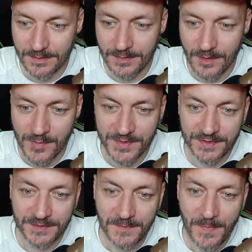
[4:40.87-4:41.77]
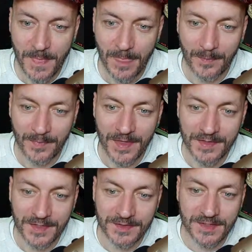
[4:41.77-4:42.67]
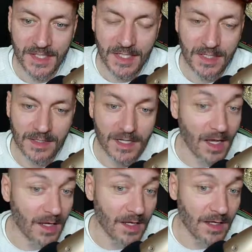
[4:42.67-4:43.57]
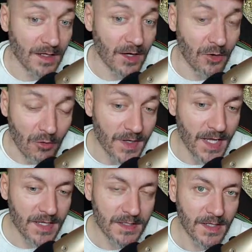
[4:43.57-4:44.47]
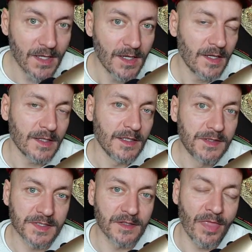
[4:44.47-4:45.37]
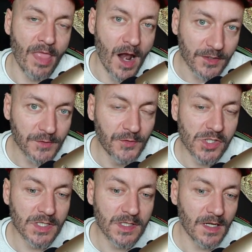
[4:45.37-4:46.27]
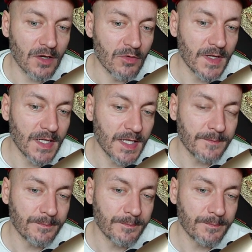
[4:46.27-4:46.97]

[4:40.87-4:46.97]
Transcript: this is the color overlay. It's an artificial color overlay.